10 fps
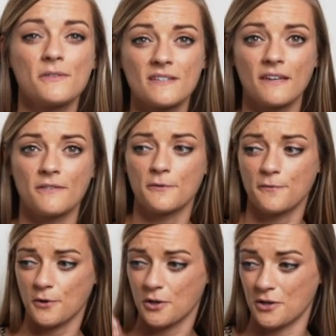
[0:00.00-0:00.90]
was given
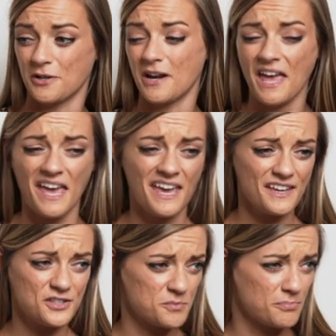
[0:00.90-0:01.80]
for her
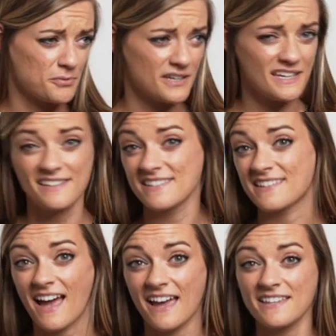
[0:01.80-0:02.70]
age, breed,
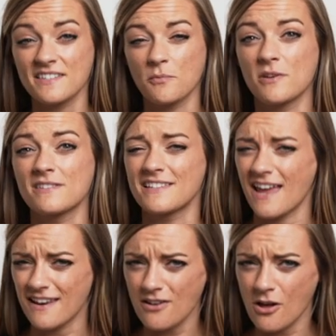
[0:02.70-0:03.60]
size was
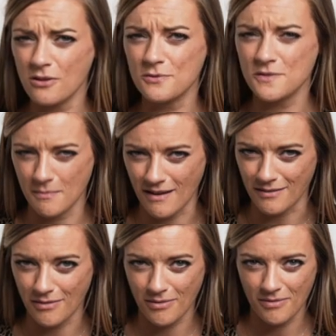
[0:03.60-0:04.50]
$10 a
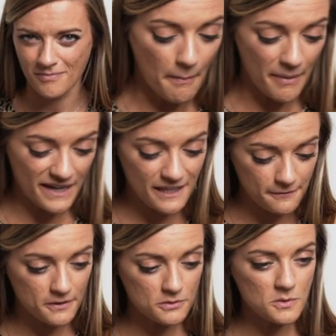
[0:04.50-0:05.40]
month. But
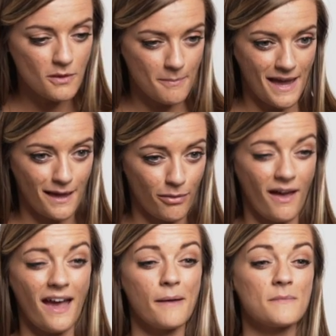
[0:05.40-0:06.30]
if you do the math,
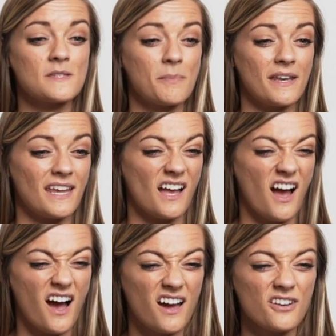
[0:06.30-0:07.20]
I am spending
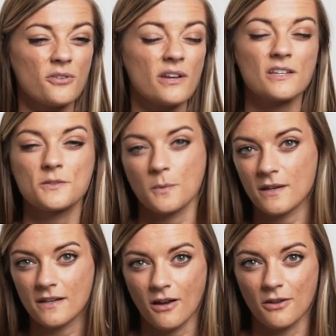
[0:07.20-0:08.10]

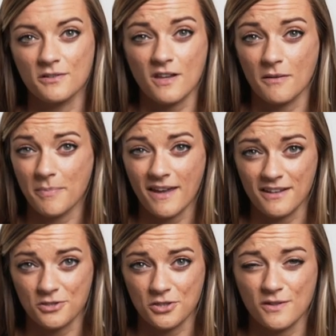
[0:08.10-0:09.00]
$120 on pet
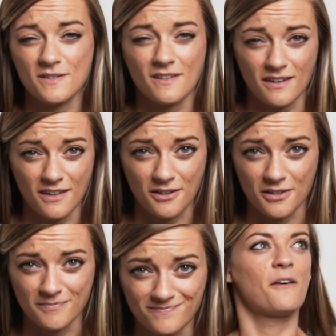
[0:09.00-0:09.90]
insurance a
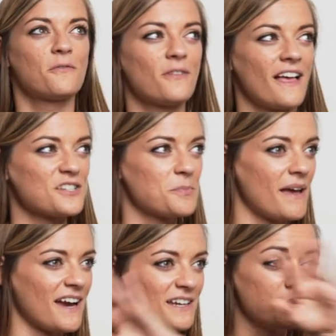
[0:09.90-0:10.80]
year.
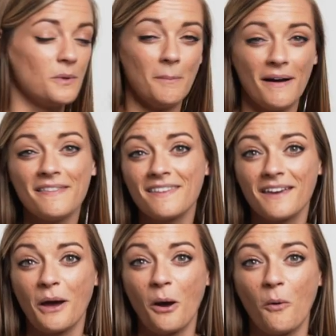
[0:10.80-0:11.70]
Flashback to a month
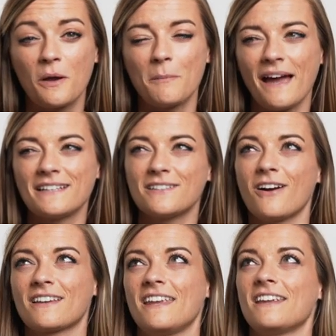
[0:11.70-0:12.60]
ago when my
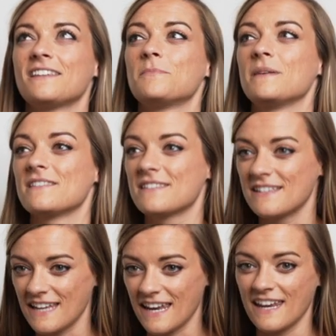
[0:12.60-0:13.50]
dog needed to be
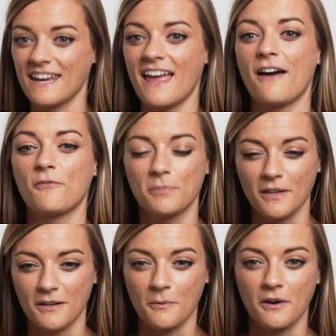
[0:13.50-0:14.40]
sedated, have
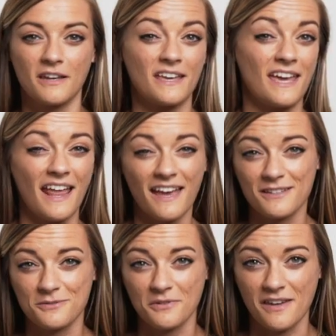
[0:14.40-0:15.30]
blood work, get
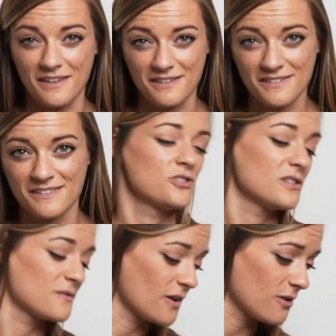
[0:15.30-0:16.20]
x rays.
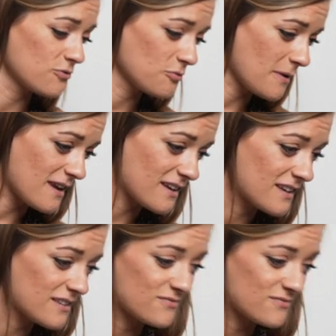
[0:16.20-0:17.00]
She's very dramatic.